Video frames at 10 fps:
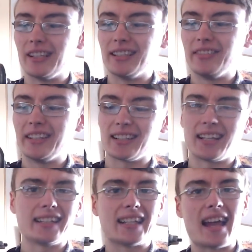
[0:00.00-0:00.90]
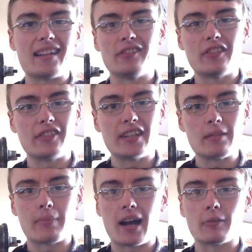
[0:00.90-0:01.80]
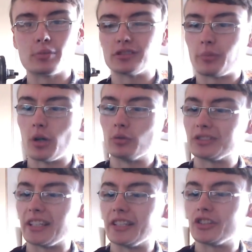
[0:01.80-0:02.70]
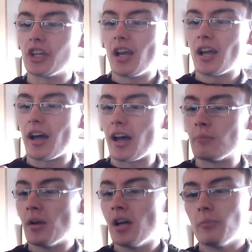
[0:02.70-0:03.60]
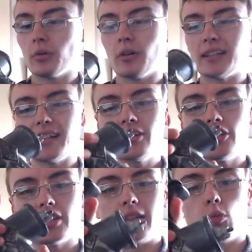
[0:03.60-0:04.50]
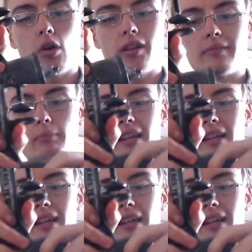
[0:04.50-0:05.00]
really these are like 10, 15 pound plus postage. Um, but essentially what it's